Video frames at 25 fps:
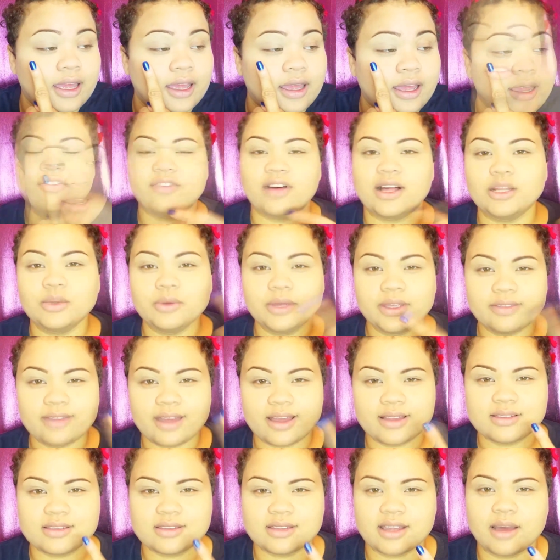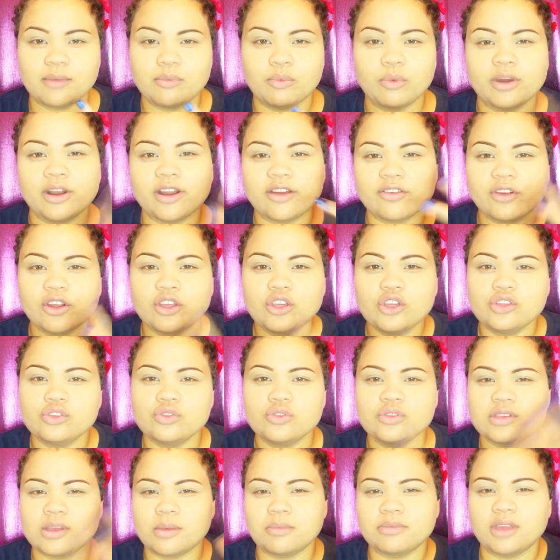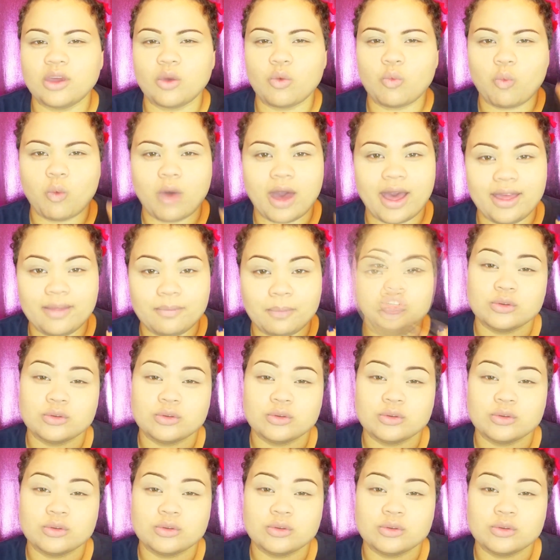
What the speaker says: Now following that step, whenever you use something wet,